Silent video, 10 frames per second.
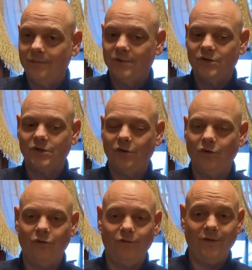
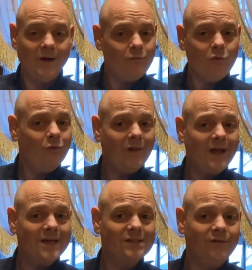So that won't
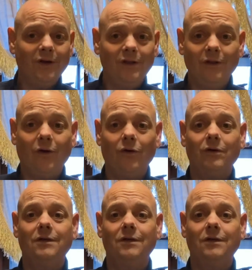last very long.